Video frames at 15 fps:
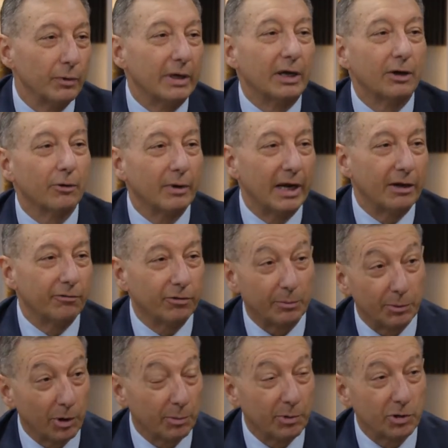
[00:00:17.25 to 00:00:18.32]
reiterate
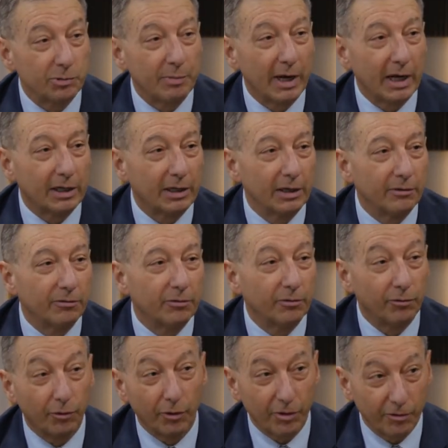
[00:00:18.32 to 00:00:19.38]
from your perspective
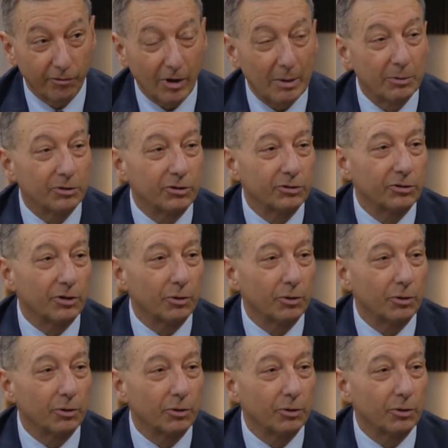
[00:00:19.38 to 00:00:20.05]
for the pharmacists that